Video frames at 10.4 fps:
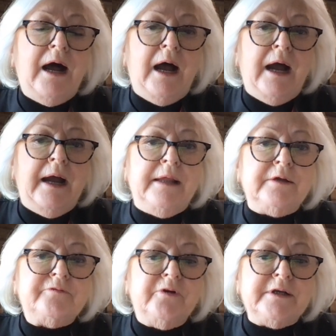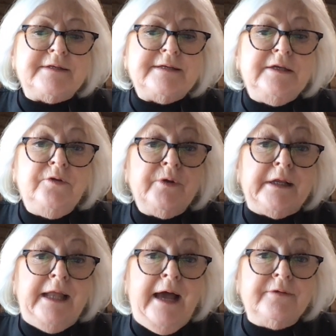I look forward to seeing you in
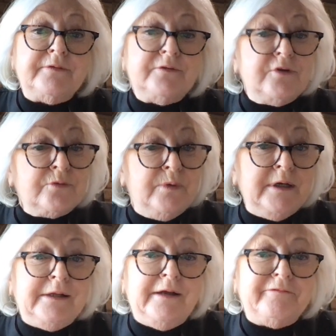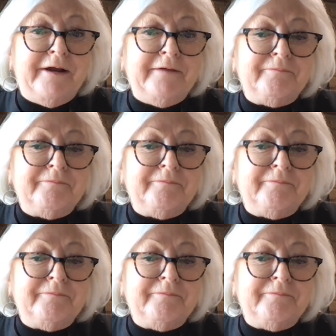class. Just wanted to clarify.